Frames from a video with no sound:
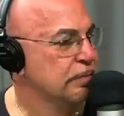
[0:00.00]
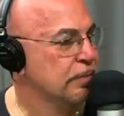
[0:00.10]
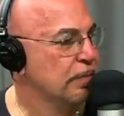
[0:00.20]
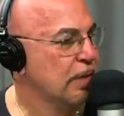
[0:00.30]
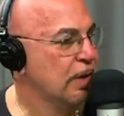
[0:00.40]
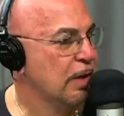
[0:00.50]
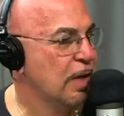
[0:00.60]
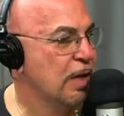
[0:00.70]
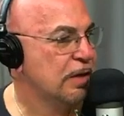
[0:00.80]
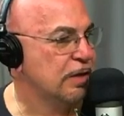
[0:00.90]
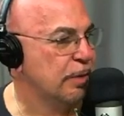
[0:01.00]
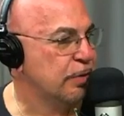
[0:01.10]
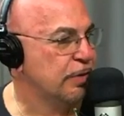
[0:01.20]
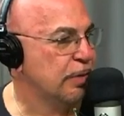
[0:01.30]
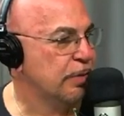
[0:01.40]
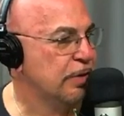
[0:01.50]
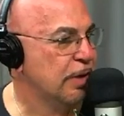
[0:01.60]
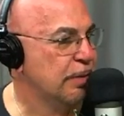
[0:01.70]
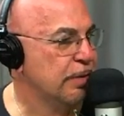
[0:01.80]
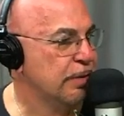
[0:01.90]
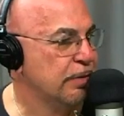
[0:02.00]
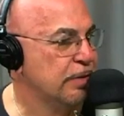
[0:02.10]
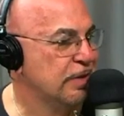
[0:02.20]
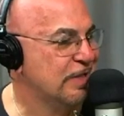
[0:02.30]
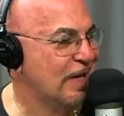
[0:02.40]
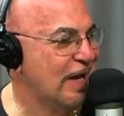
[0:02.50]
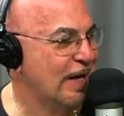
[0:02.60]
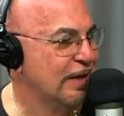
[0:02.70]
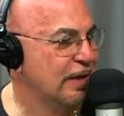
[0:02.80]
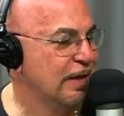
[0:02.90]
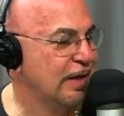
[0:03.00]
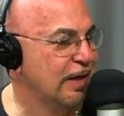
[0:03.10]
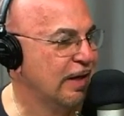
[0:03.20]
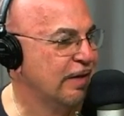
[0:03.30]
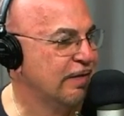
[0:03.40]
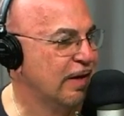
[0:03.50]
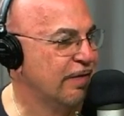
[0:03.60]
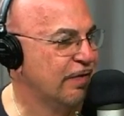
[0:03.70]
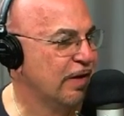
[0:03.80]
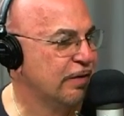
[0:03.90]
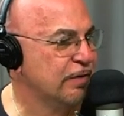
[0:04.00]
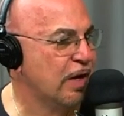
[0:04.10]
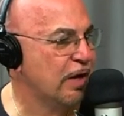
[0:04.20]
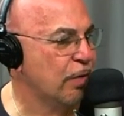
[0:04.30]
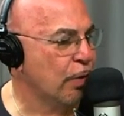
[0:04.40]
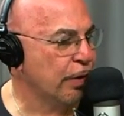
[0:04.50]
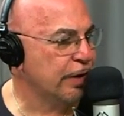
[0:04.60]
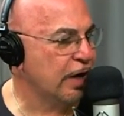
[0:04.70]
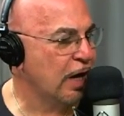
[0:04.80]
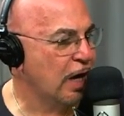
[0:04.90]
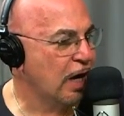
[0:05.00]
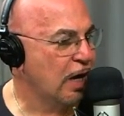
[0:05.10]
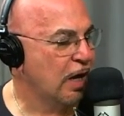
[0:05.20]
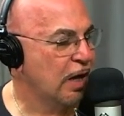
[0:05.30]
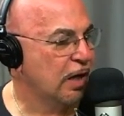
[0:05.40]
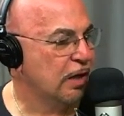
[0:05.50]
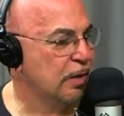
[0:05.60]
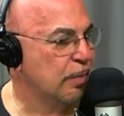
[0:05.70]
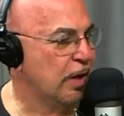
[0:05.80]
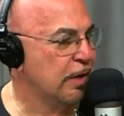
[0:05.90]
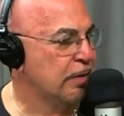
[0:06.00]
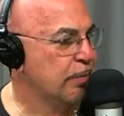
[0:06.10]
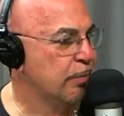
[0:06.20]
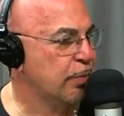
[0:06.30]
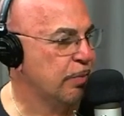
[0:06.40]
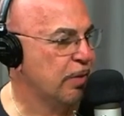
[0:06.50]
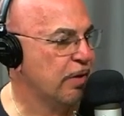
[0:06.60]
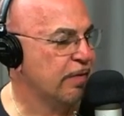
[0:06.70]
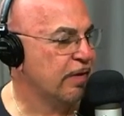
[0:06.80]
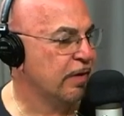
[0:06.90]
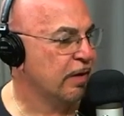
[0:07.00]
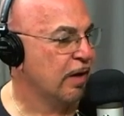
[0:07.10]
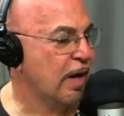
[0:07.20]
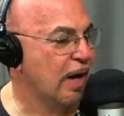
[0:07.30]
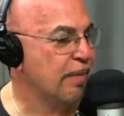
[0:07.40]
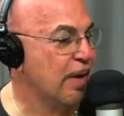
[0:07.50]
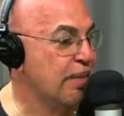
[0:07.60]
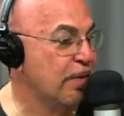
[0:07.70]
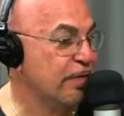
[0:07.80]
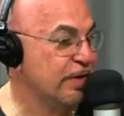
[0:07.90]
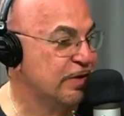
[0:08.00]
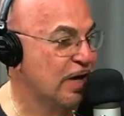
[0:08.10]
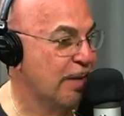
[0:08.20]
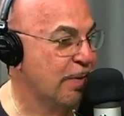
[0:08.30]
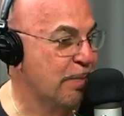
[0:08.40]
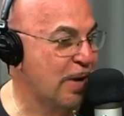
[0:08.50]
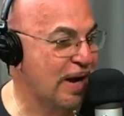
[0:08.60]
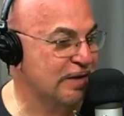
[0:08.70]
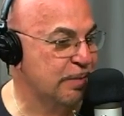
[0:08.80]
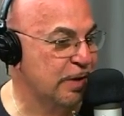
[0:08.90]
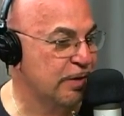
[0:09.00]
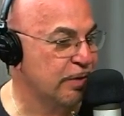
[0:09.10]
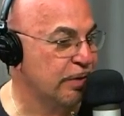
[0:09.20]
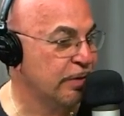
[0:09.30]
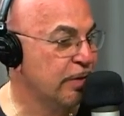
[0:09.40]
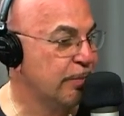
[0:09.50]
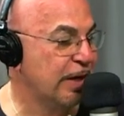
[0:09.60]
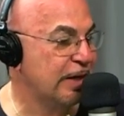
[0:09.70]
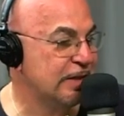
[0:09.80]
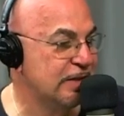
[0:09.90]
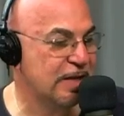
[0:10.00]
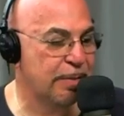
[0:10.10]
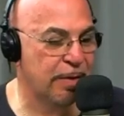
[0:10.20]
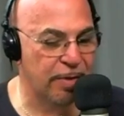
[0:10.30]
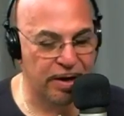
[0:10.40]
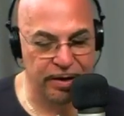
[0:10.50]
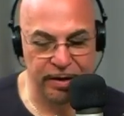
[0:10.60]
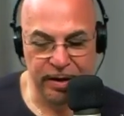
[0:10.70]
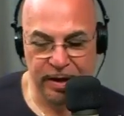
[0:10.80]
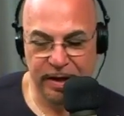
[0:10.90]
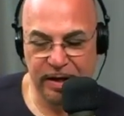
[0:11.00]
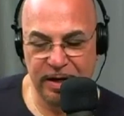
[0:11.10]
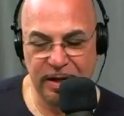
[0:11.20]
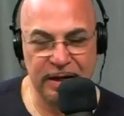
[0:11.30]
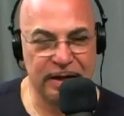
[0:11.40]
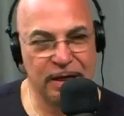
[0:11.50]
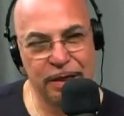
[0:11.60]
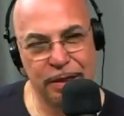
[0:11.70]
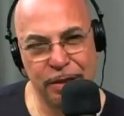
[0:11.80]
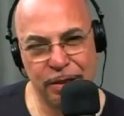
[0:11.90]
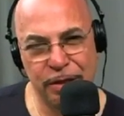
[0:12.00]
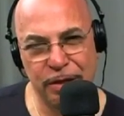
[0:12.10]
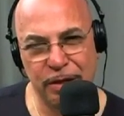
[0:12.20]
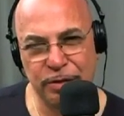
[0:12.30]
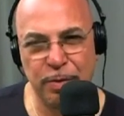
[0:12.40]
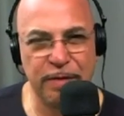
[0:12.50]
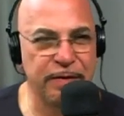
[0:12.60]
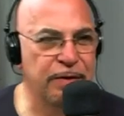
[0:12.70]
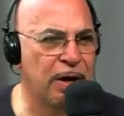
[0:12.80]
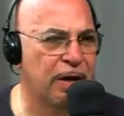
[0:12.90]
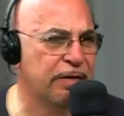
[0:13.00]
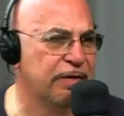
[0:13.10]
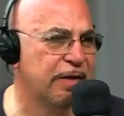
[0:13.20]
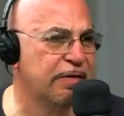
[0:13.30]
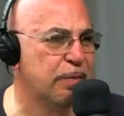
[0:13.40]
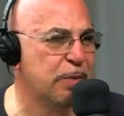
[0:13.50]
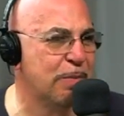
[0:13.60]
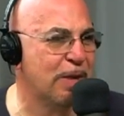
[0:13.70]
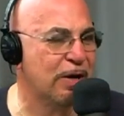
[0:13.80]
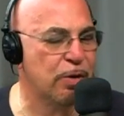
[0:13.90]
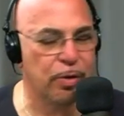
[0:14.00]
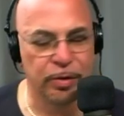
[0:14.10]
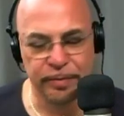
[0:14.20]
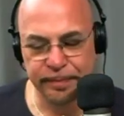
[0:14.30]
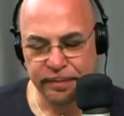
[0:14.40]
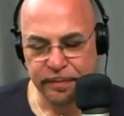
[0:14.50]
Any plugs? www.aidsLifecycle.org. Come on, put me over. I'm, I'm over the top. I'm past my goal, but I'd like to set my record. And I need like with uh, twelve hundred dollars left to beat my goal.